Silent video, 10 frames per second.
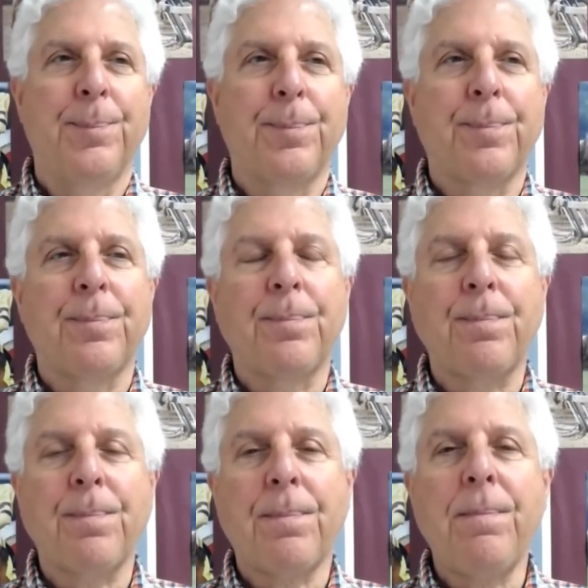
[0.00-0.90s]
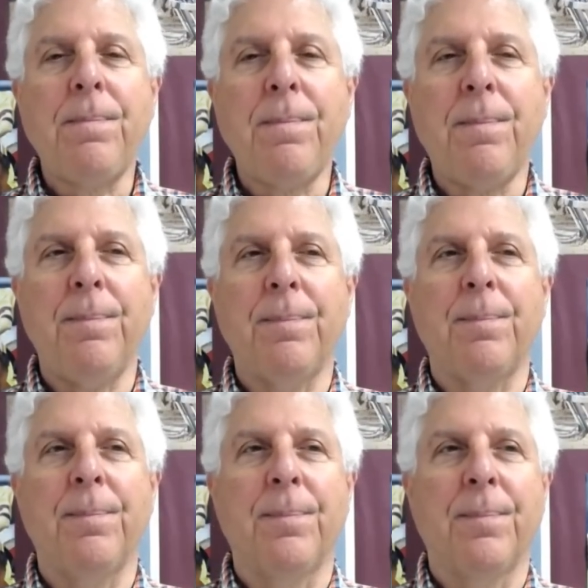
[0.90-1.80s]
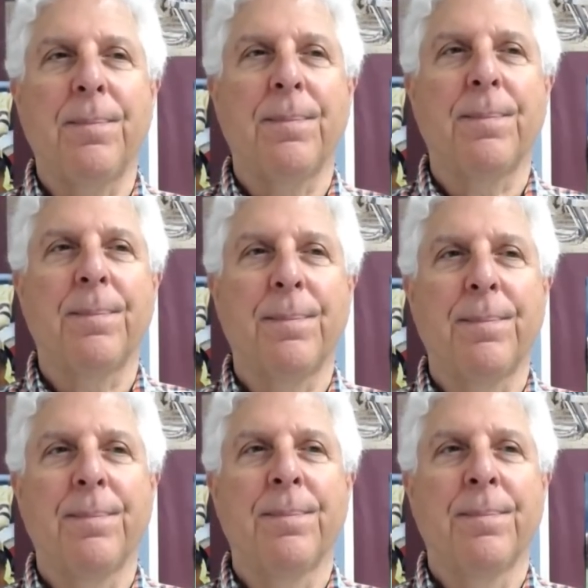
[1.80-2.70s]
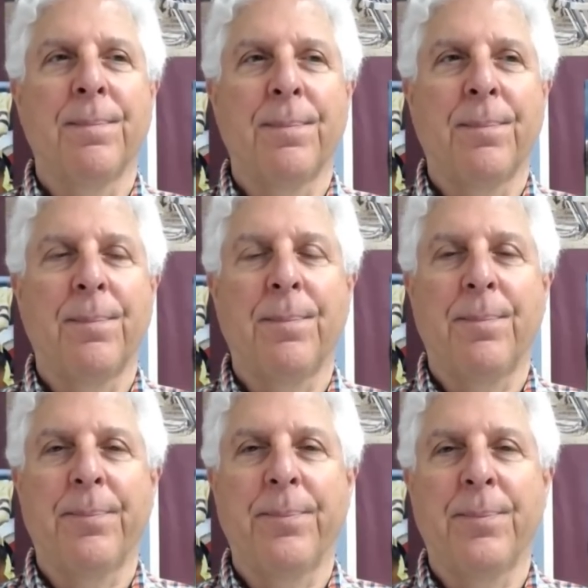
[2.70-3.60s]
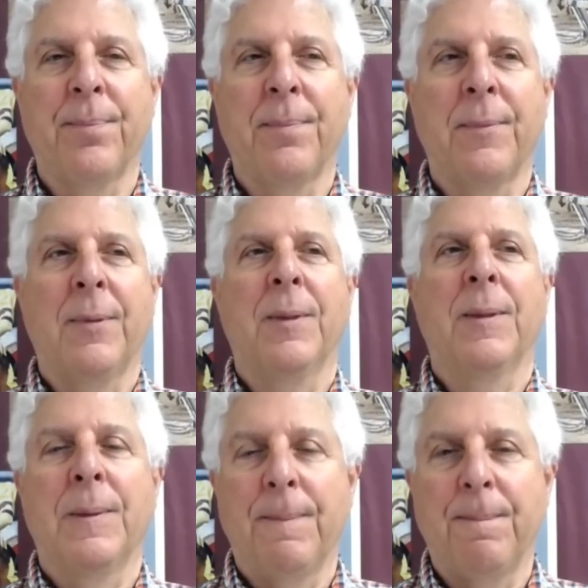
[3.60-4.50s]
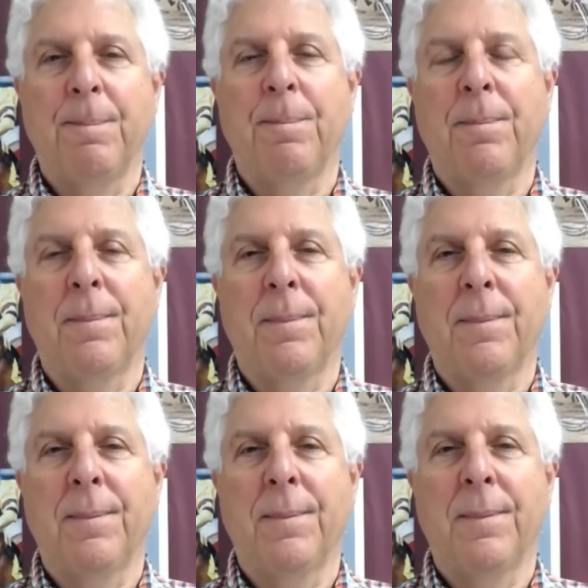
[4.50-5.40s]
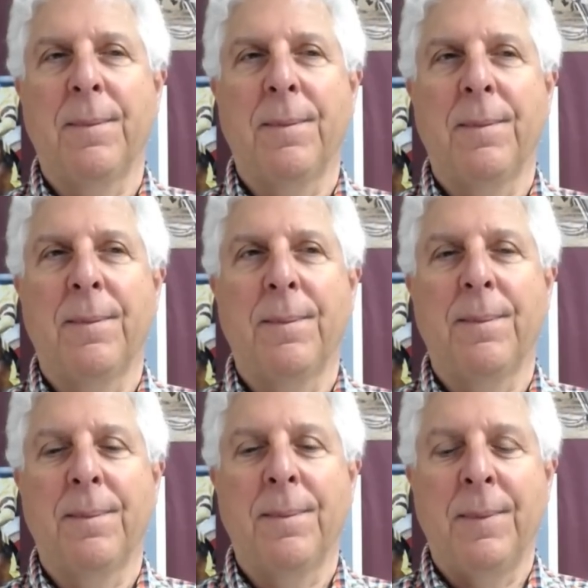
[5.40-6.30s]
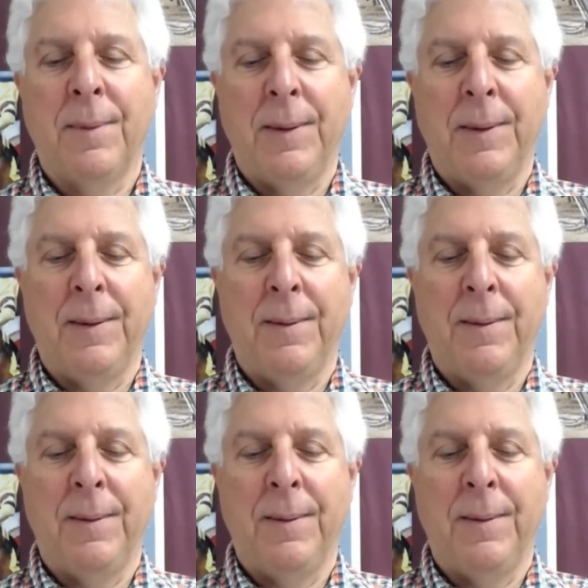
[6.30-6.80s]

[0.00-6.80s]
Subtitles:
The person shown says nothing.